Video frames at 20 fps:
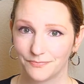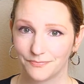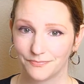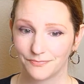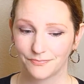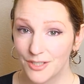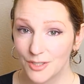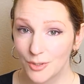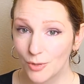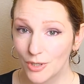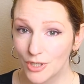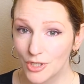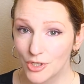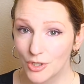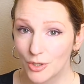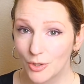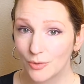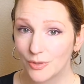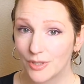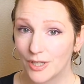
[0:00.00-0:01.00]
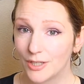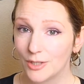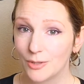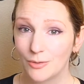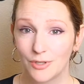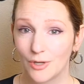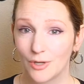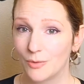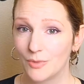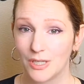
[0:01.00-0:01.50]
The story showed that you
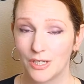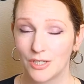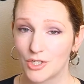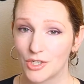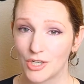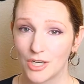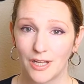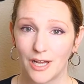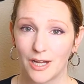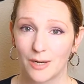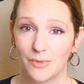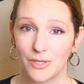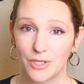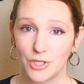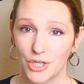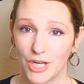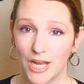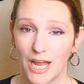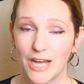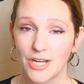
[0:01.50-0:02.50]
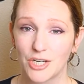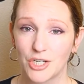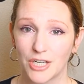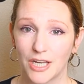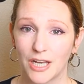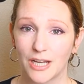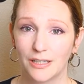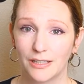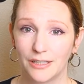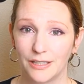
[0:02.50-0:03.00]
don't need to shell out a bunch of cash to
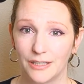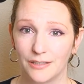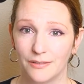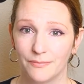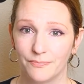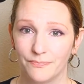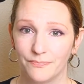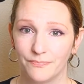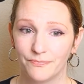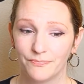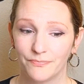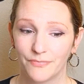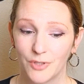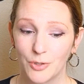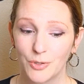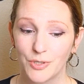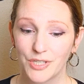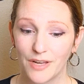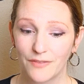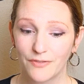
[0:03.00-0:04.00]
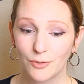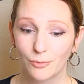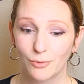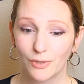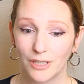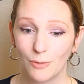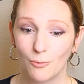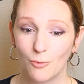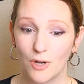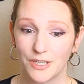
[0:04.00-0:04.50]
get clean. You just have to
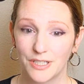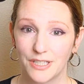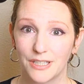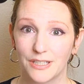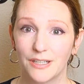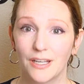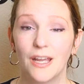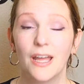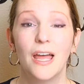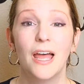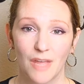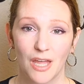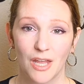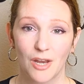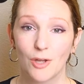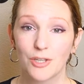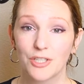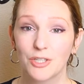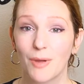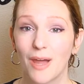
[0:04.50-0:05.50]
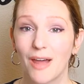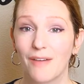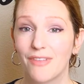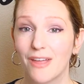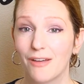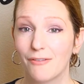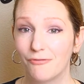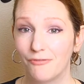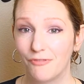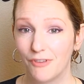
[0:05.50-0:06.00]
really want it and also have
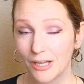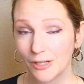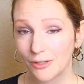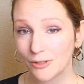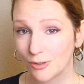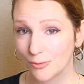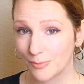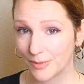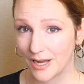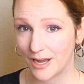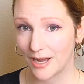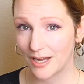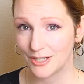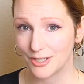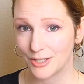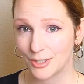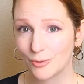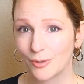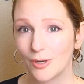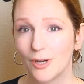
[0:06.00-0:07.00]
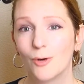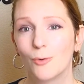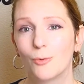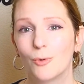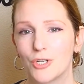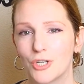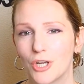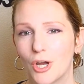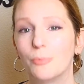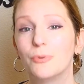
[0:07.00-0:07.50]
that failure behind you,
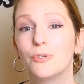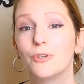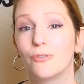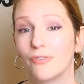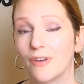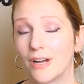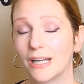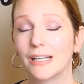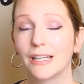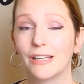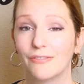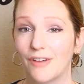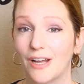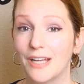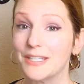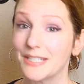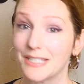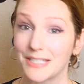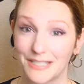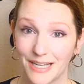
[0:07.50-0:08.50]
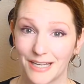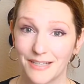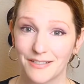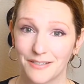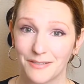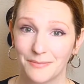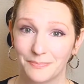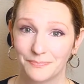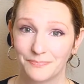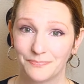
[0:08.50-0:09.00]
which helped you finally find
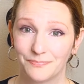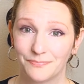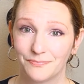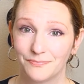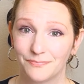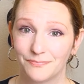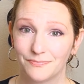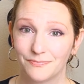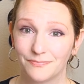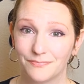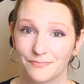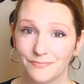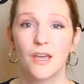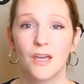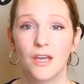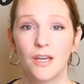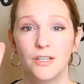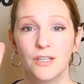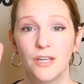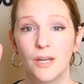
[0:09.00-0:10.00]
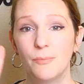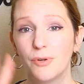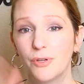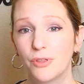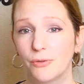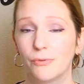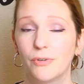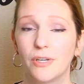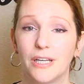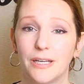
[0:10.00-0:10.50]
success. Number
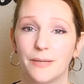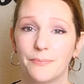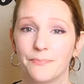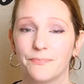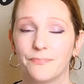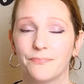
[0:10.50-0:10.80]
3,